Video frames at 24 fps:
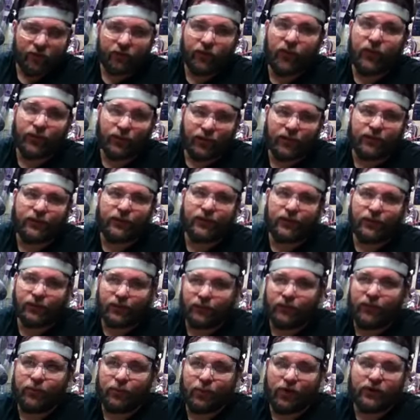So I think
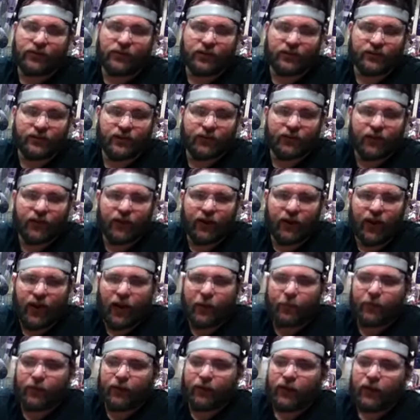the project's definitely going to
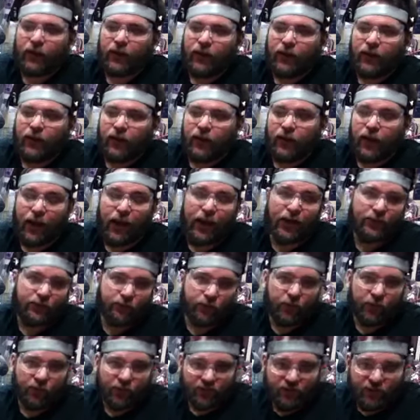happen, as
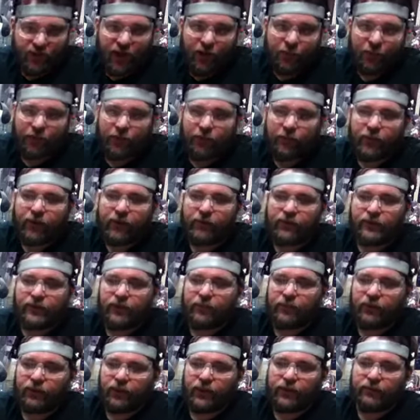will Asylum, because I
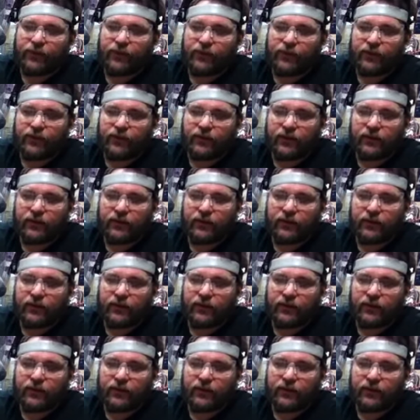believe